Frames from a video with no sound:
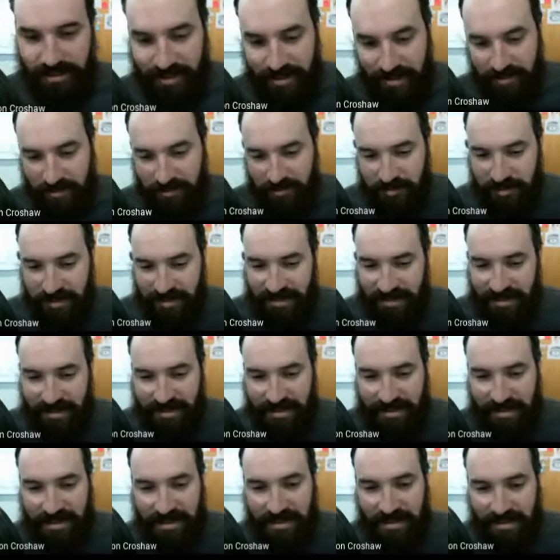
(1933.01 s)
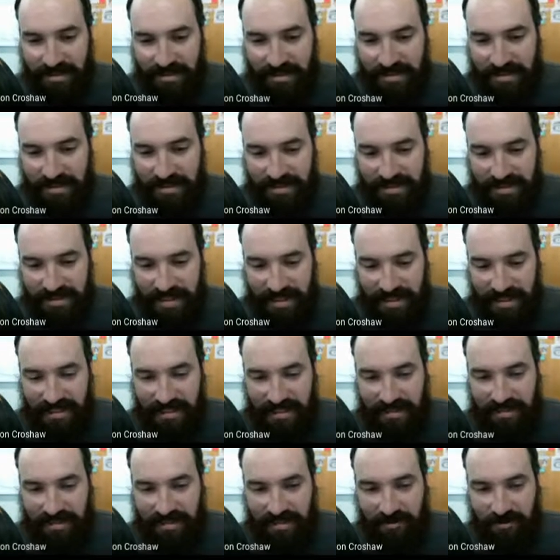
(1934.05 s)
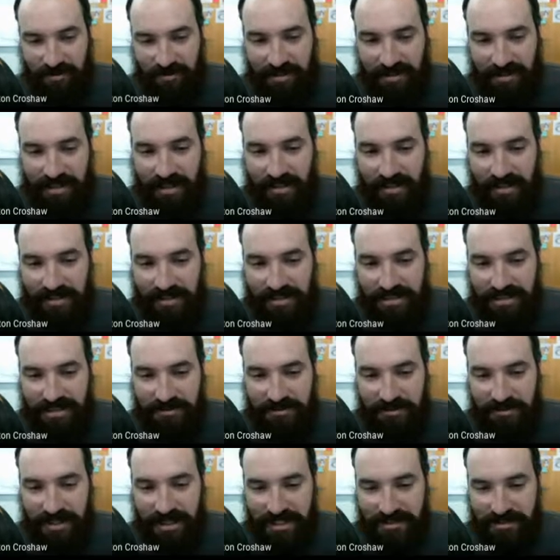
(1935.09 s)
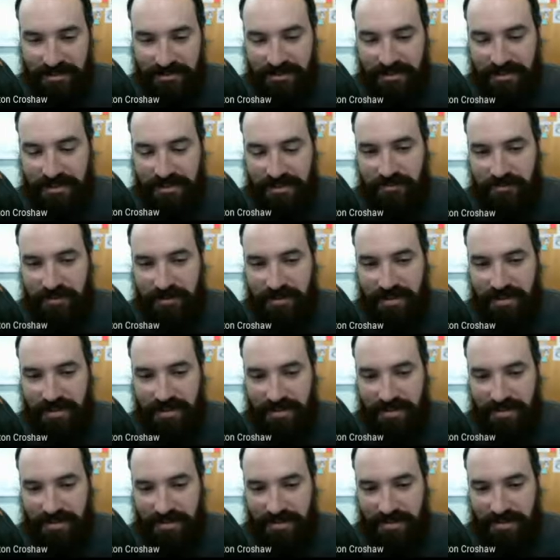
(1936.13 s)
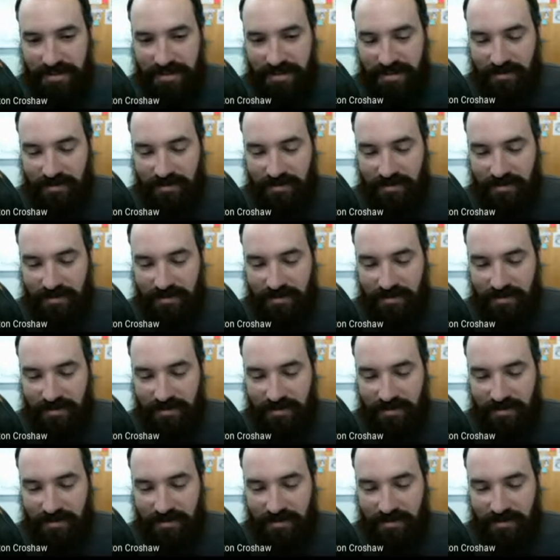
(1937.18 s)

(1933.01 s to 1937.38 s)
it will be like the ugliest landing or the ugliest re-entry with the